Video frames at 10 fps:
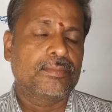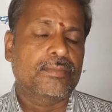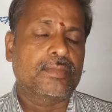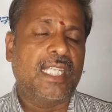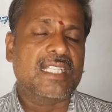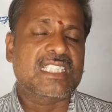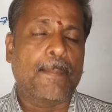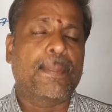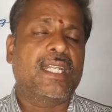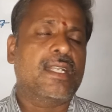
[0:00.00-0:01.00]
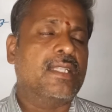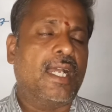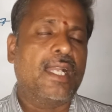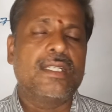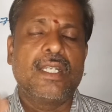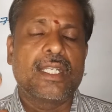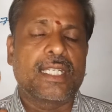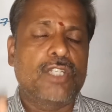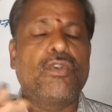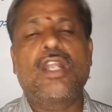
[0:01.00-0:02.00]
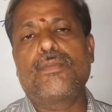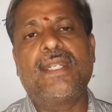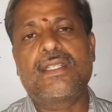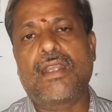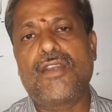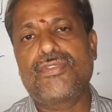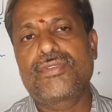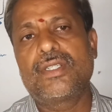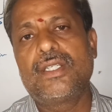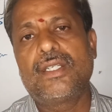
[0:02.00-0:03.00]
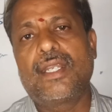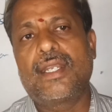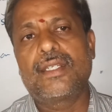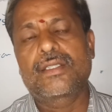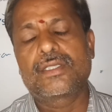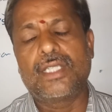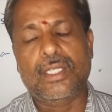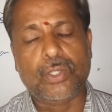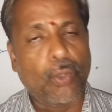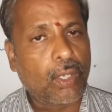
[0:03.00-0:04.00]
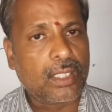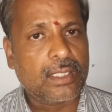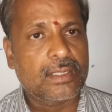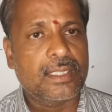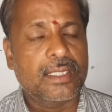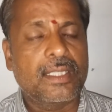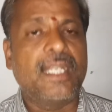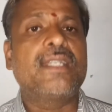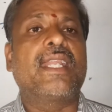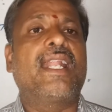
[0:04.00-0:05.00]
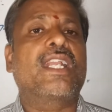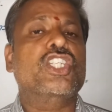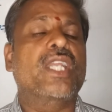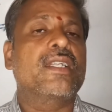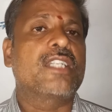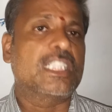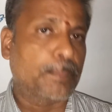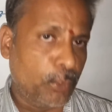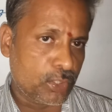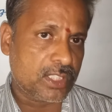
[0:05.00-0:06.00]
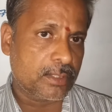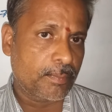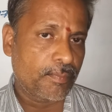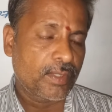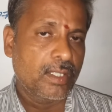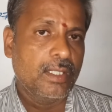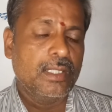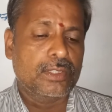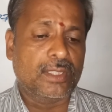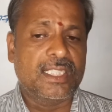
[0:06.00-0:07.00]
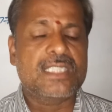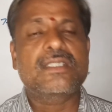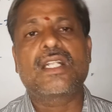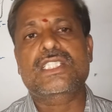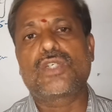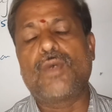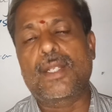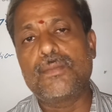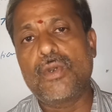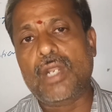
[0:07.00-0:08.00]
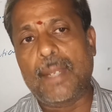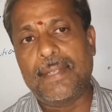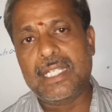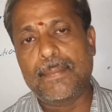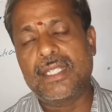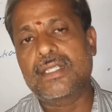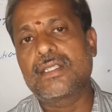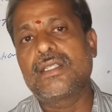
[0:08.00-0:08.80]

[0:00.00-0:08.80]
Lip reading: they separated the involvement of court in election disputes. So this is also one more amendment